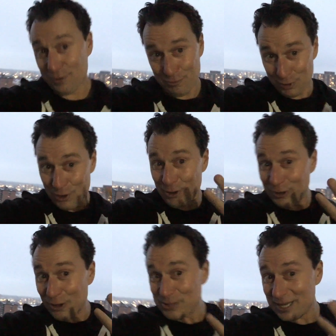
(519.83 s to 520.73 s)
we're going to
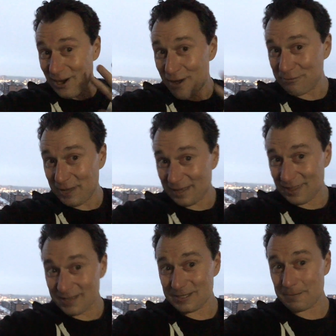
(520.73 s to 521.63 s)
close it off like
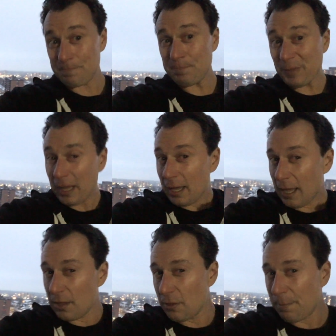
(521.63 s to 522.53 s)
this.
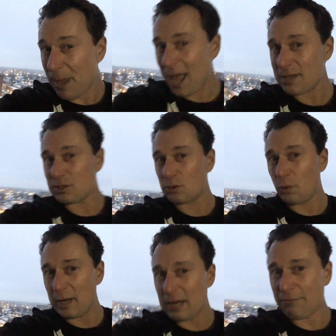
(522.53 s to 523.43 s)
In the past
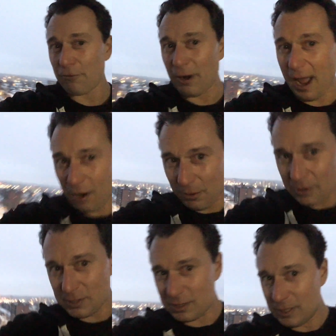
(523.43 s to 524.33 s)
twenty-four
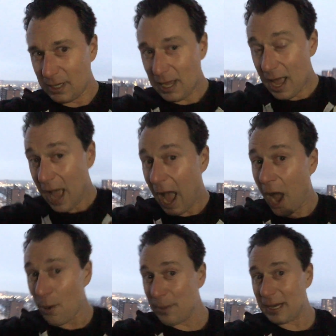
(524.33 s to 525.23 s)
hours,
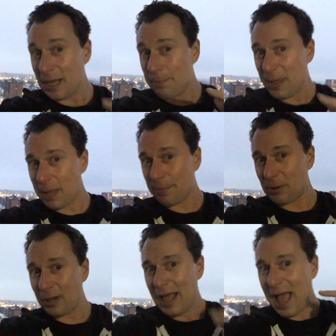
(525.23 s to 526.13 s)
how many
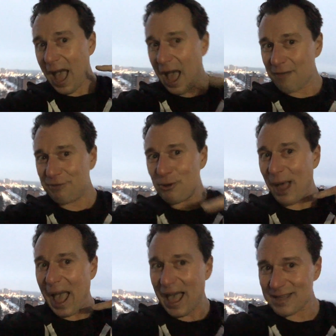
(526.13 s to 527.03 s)
people have you
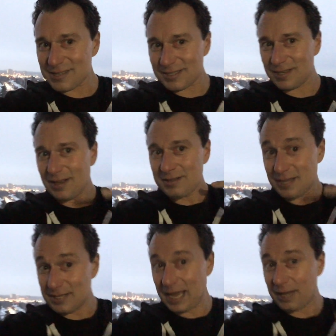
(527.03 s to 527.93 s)
asked
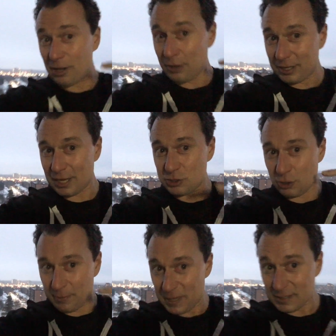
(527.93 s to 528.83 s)
to take a look at
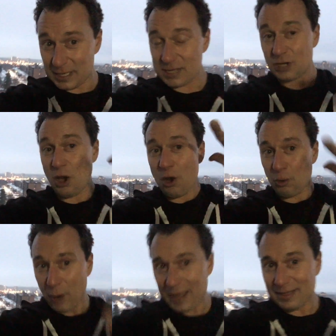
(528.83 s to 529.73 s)
your business?
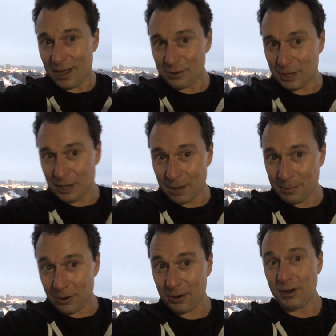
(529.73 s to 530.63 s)
Write down the
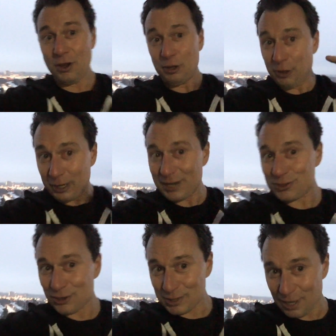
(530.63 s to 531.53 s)
number, look
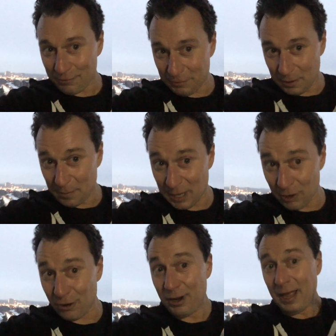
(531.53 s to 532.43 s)
at yourself in the
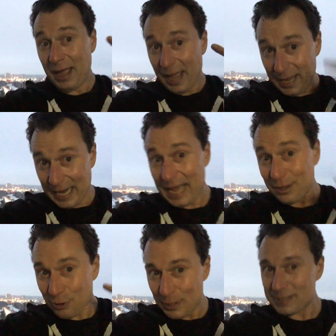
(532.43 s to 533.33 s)
mirror, and
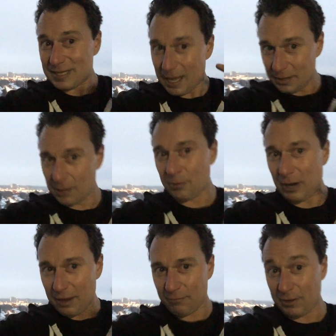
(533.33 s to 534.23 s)
increase that number
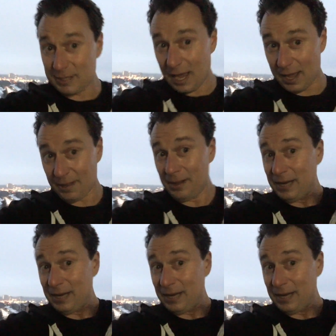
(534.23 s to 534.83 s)
every day.